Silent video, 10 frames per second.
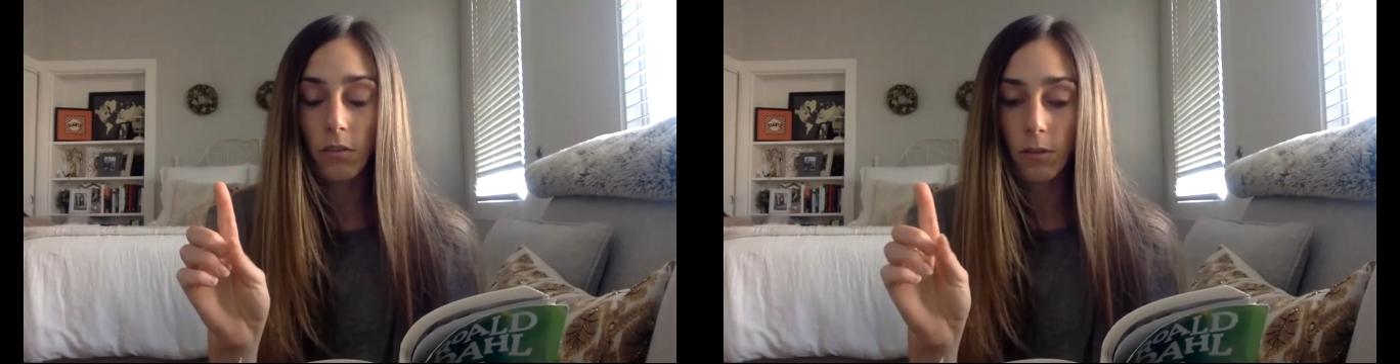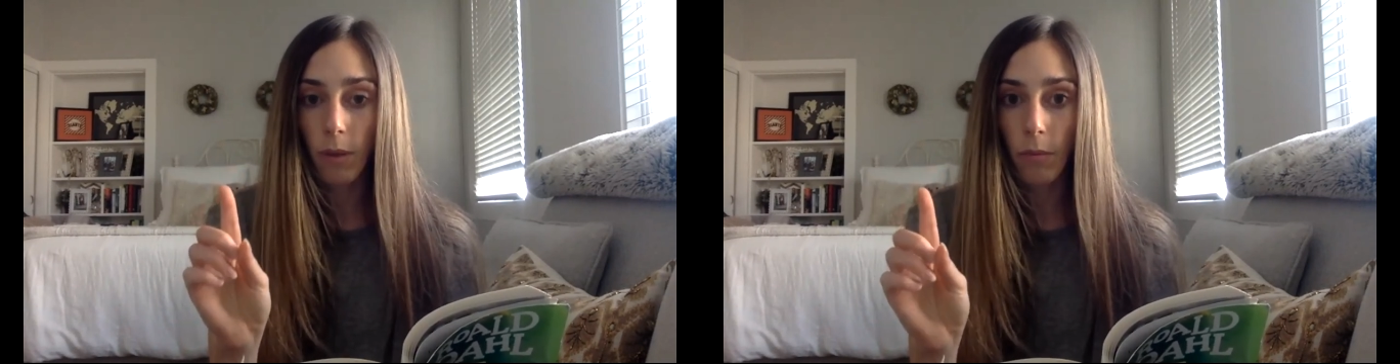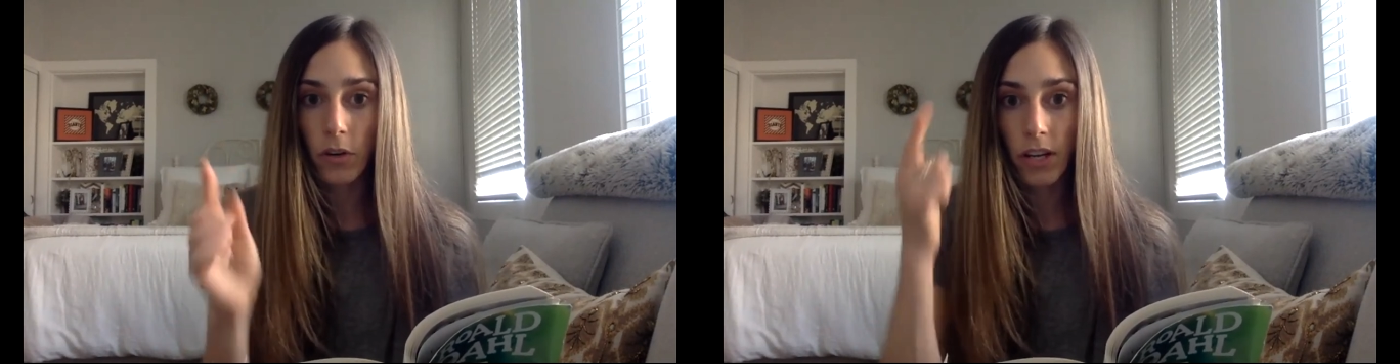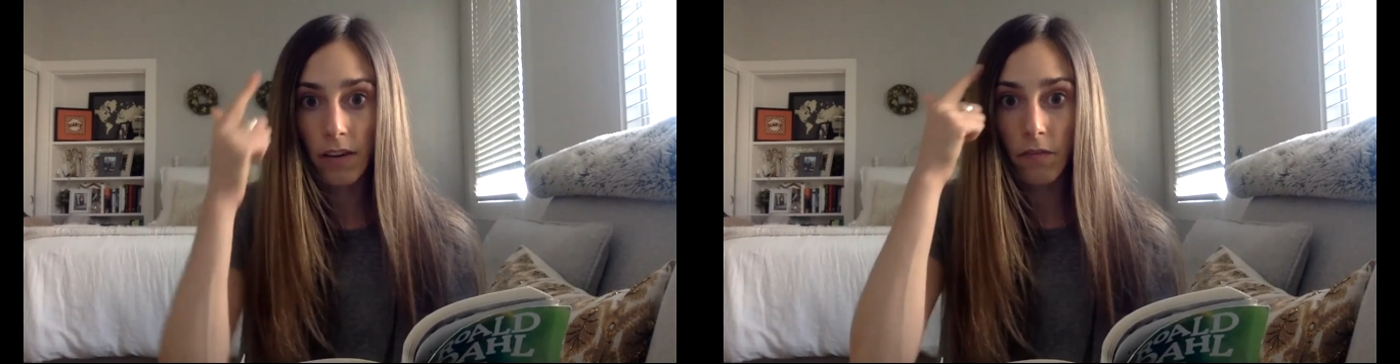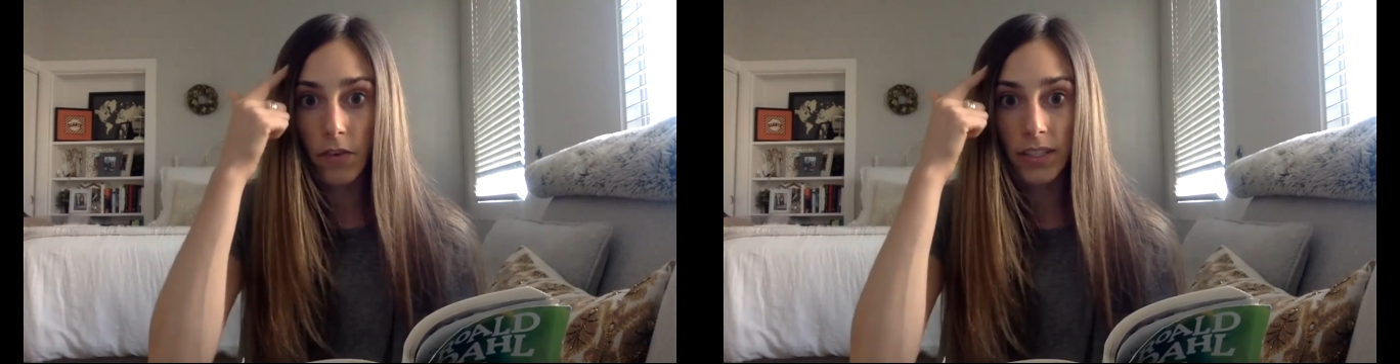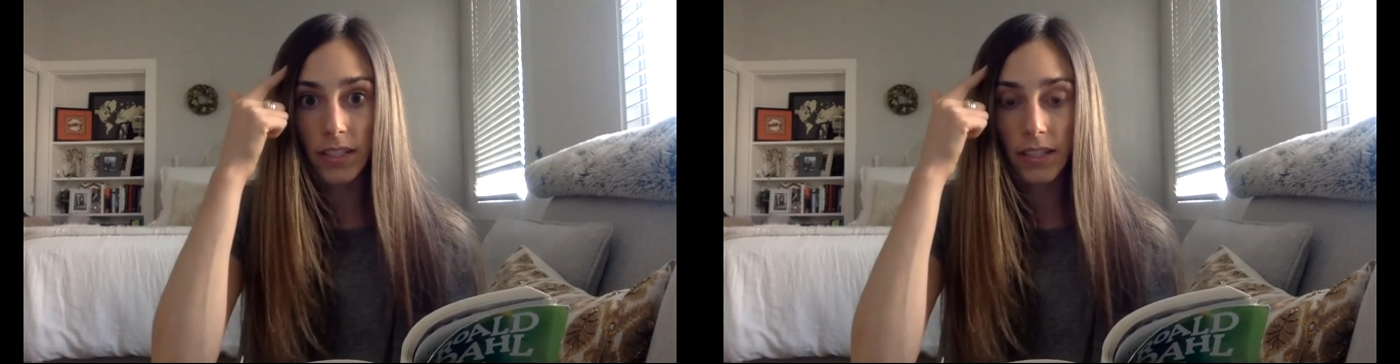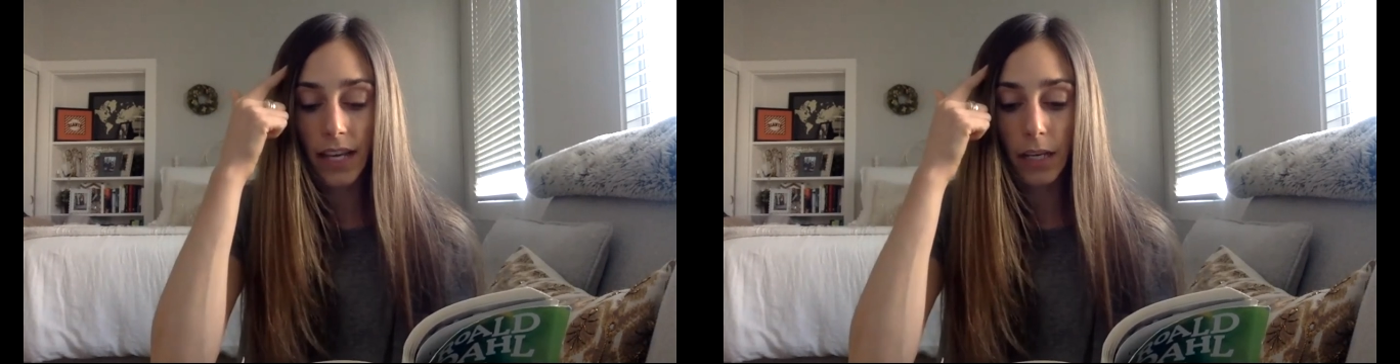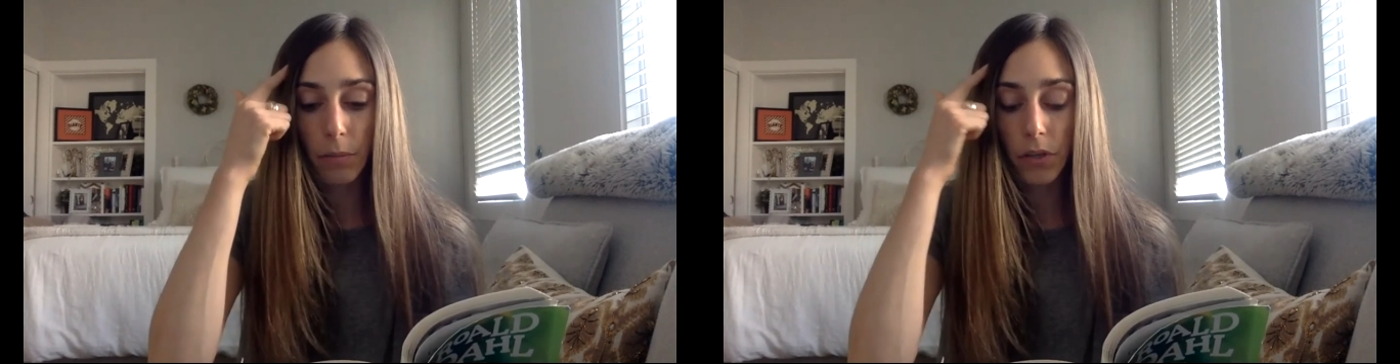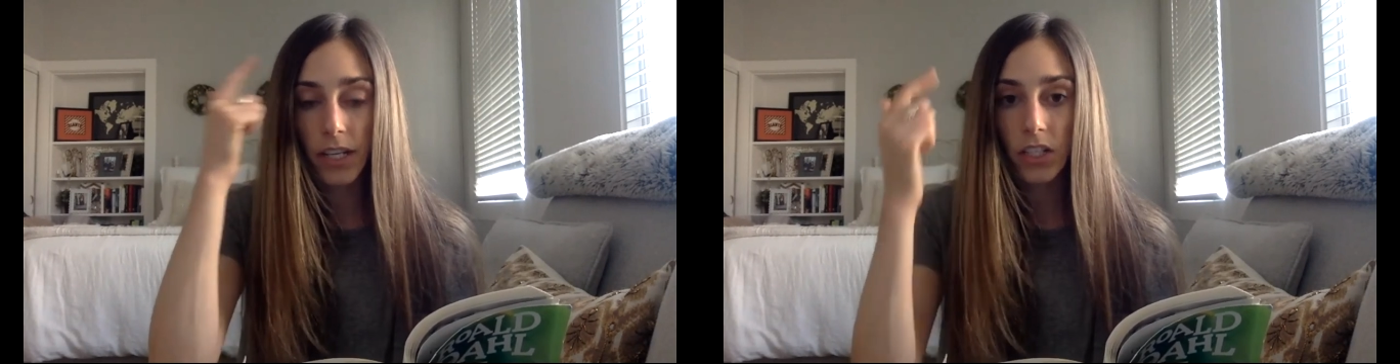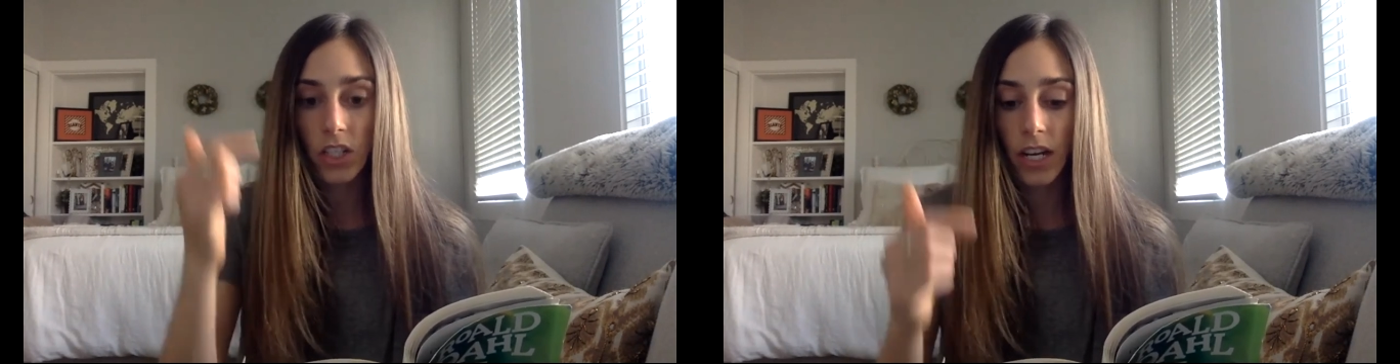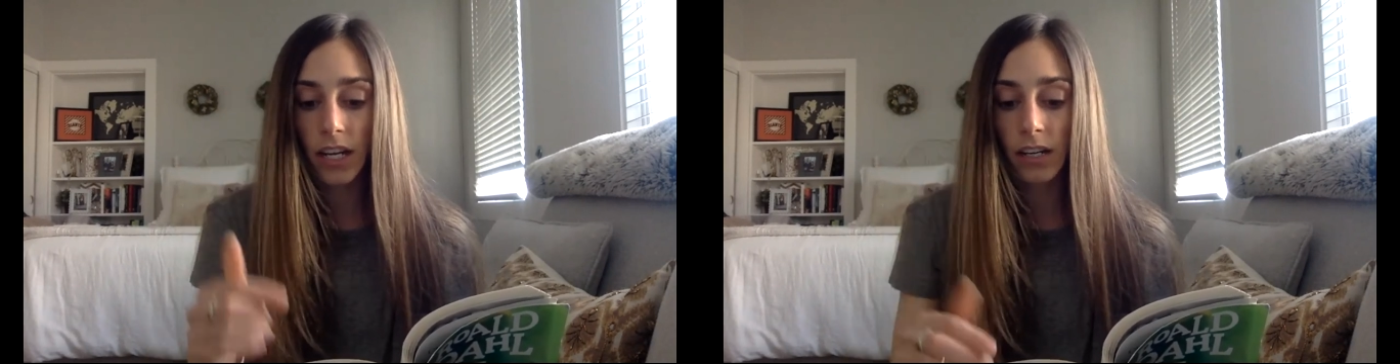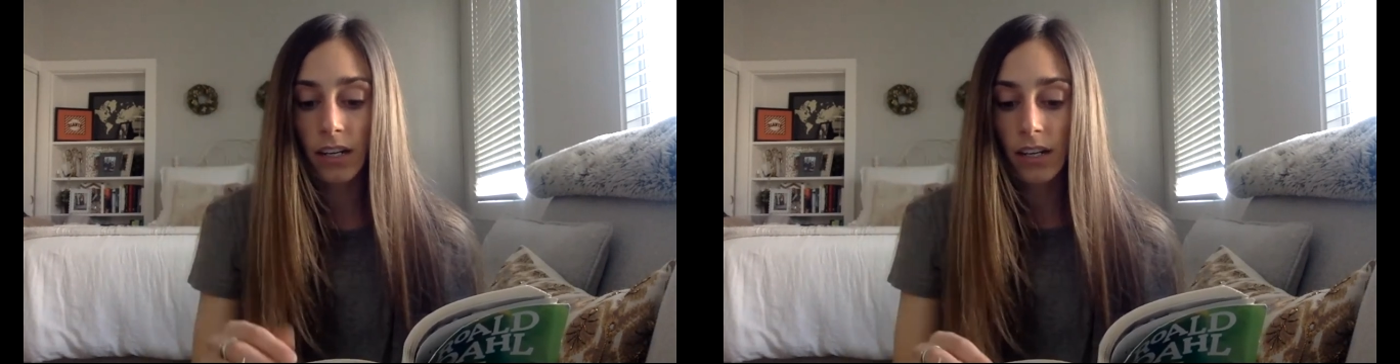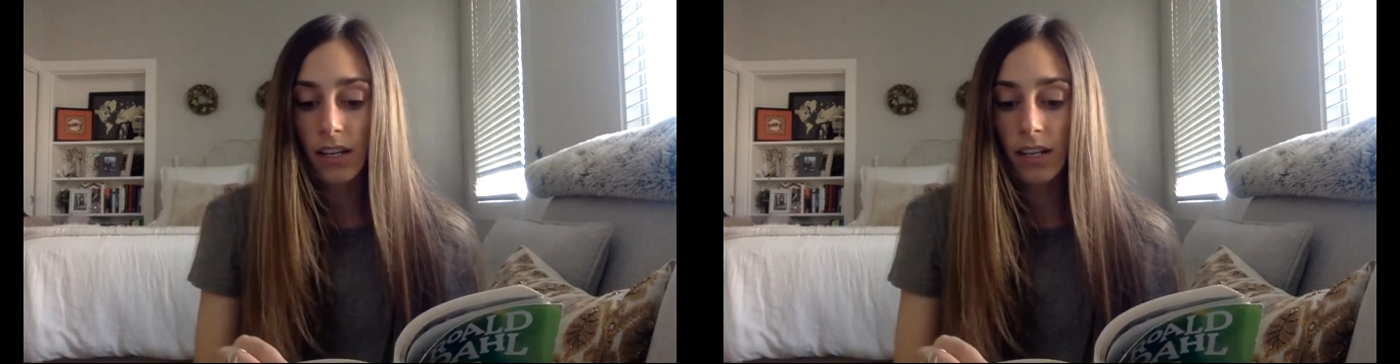Remember, an inference is like a prediction.